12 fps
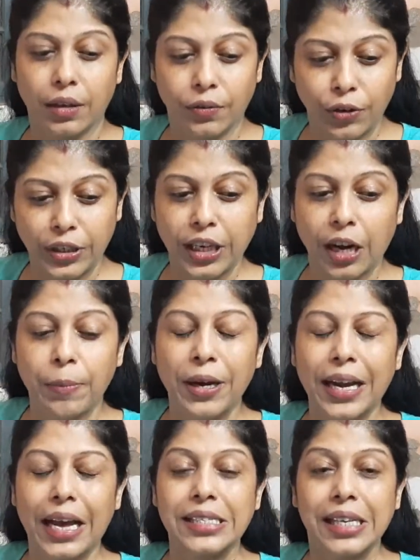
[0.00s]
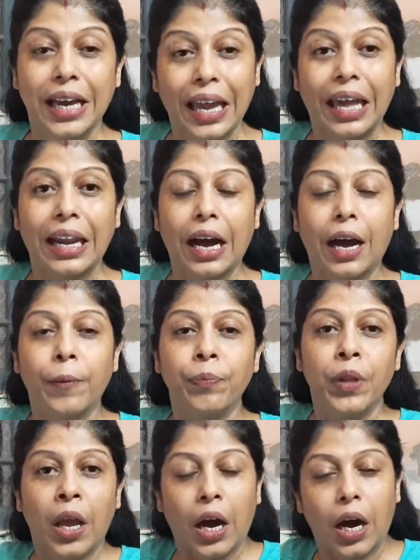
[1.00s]
we term it as an era,
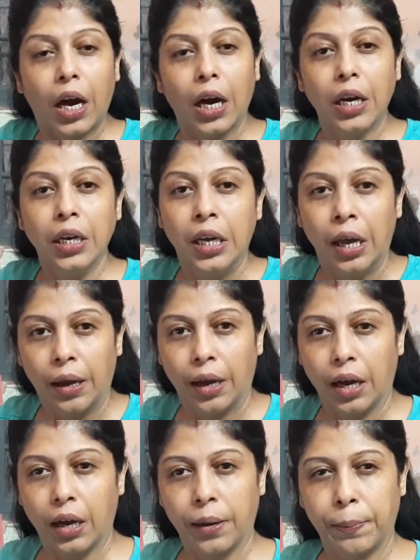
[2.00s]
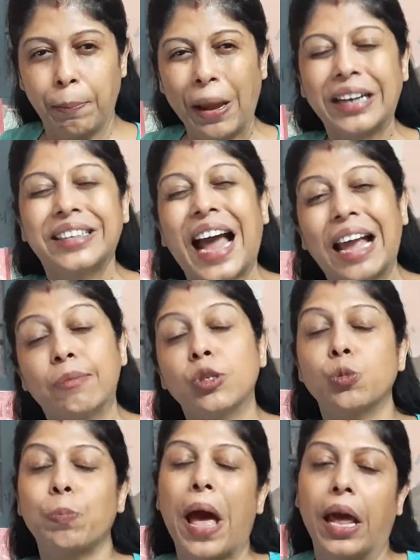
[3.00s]
a big time
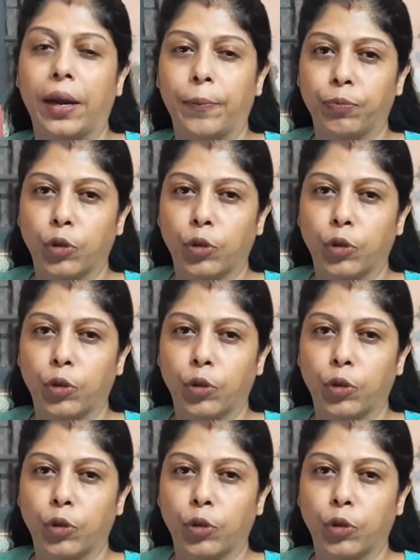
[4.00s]
span